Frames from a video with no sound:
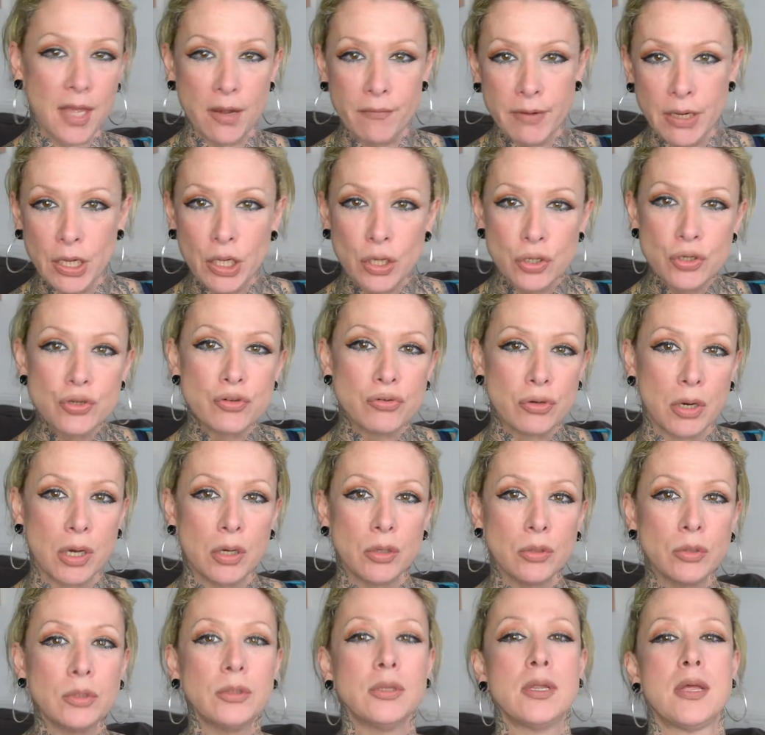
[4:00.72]
they're in
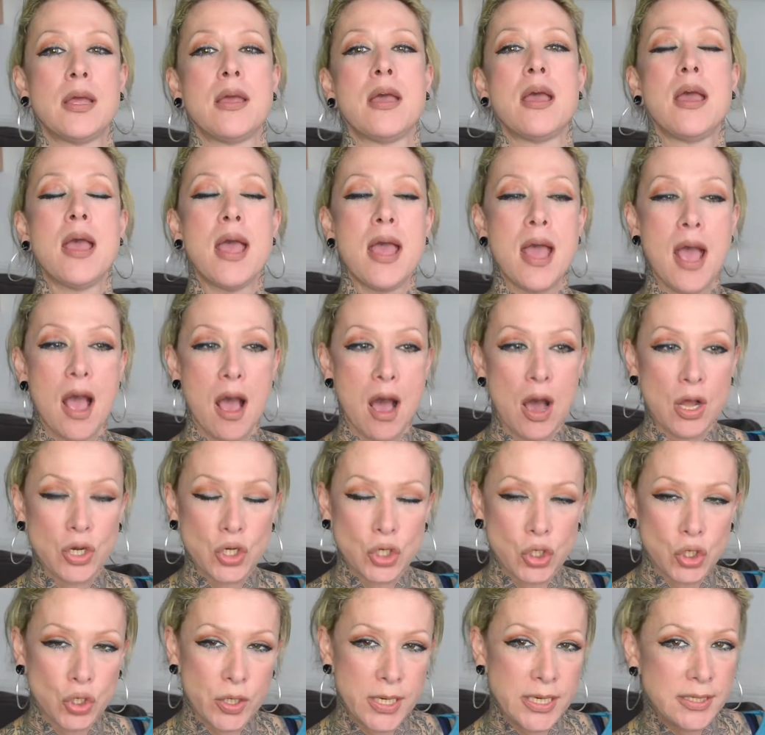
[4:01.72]
control, are
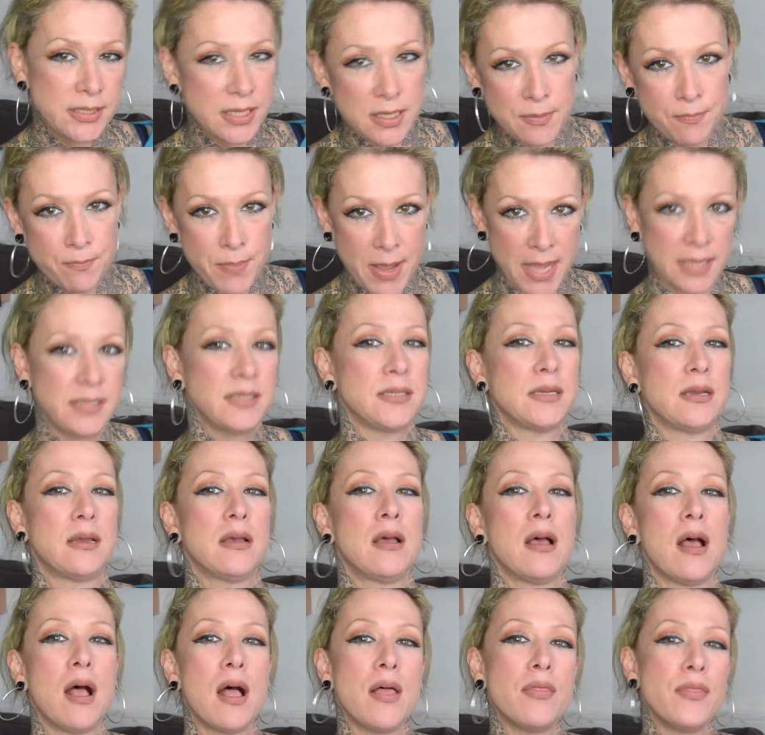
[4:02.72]
treated
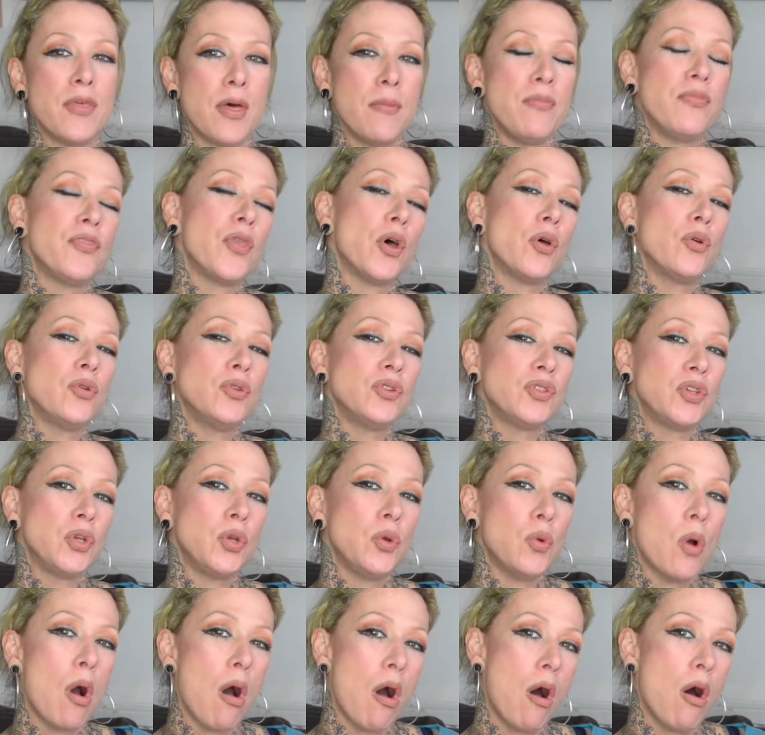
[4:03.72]
better than those
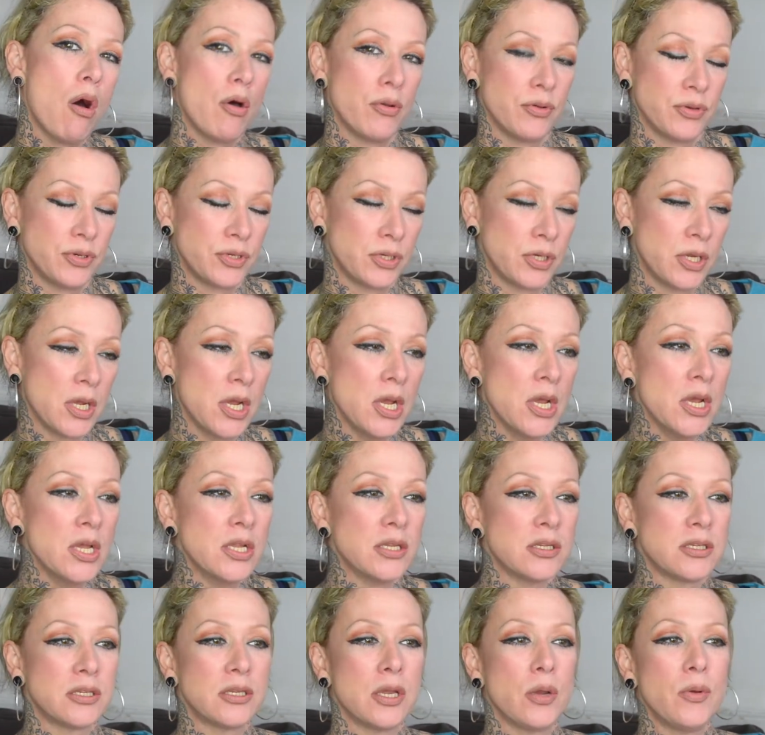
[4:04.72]
who aren't.
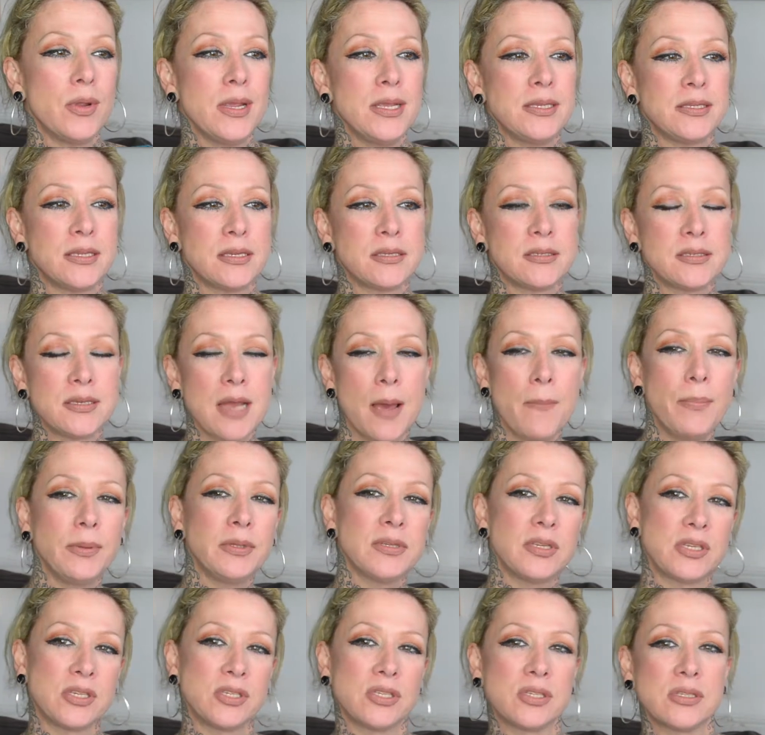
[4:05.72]
So it's a
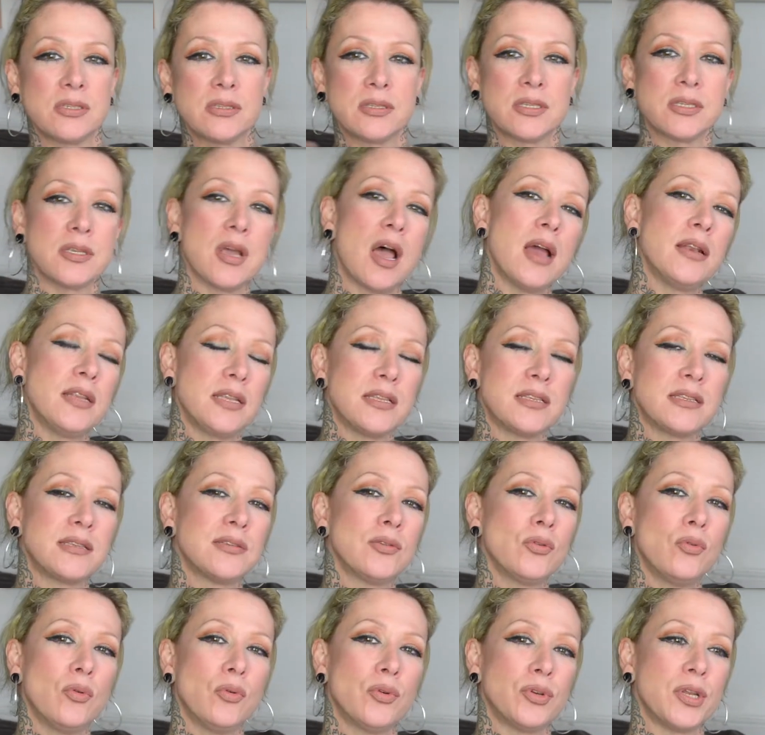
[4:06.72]
double-sided
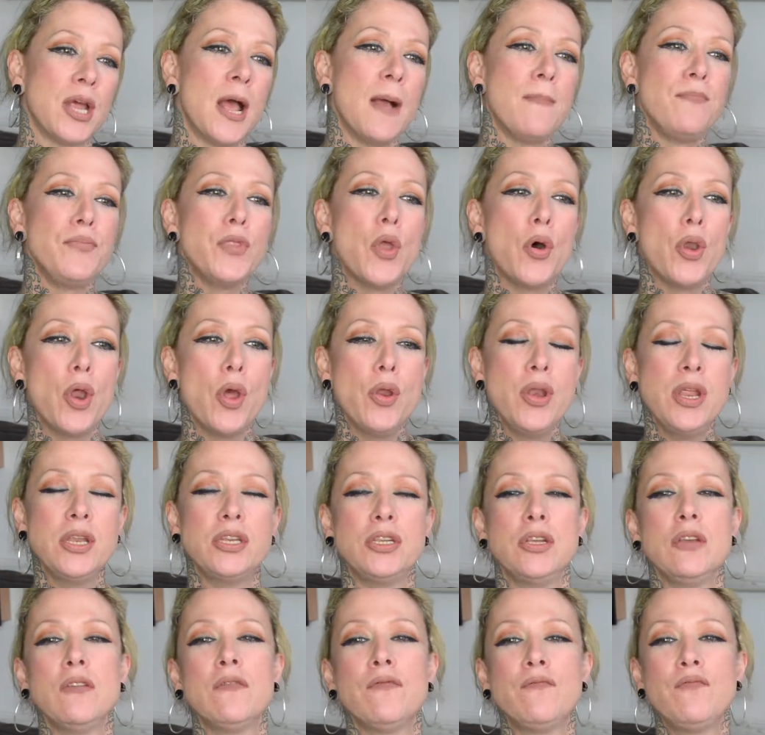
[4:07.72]
sword. Not only
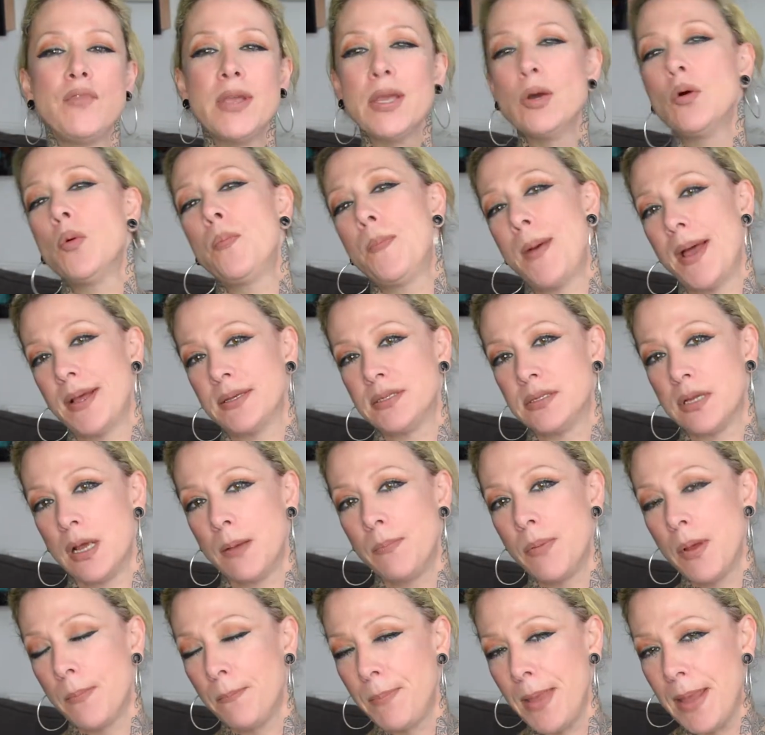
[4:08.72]
do you feel
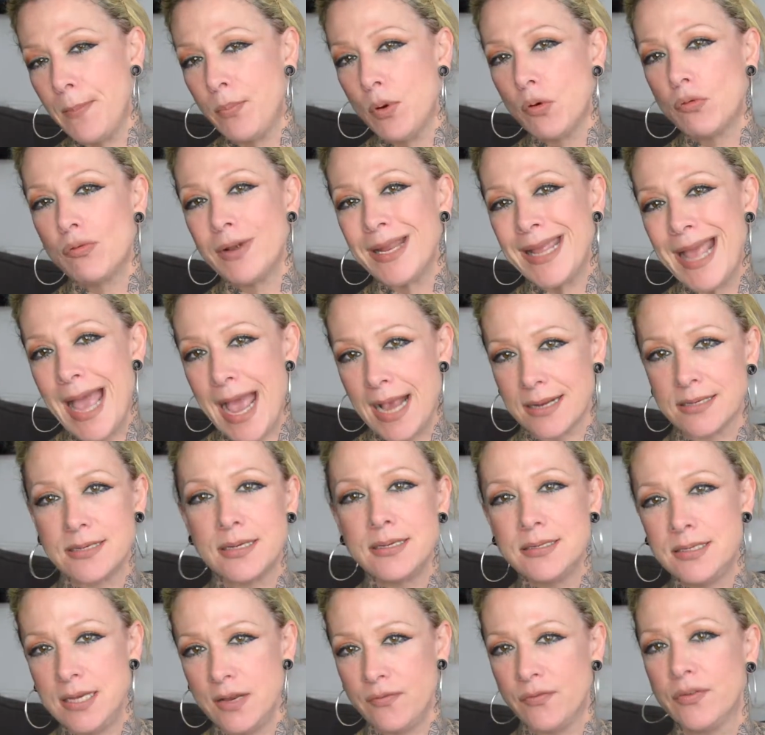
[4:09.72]
better, but people
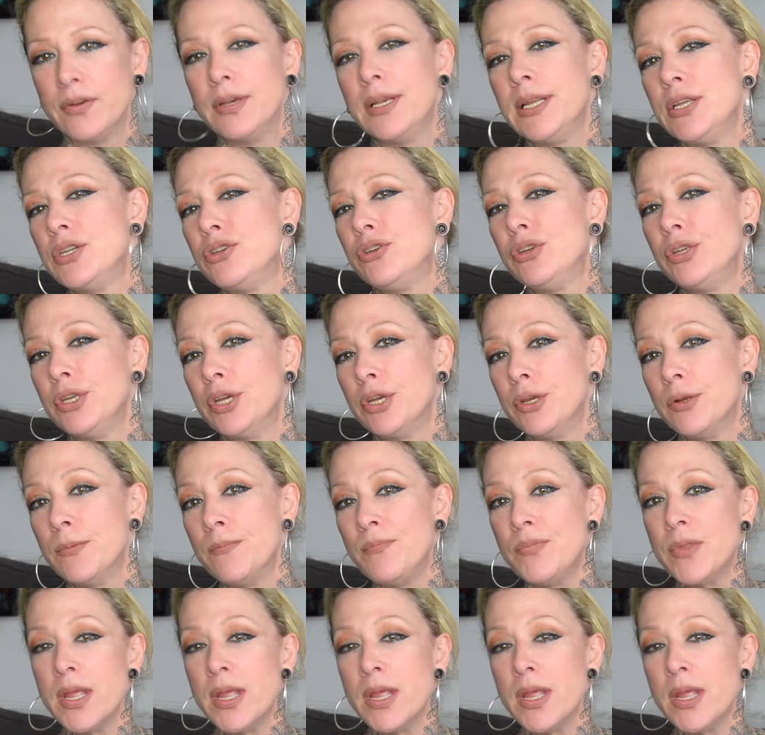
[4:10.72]
react differently to you.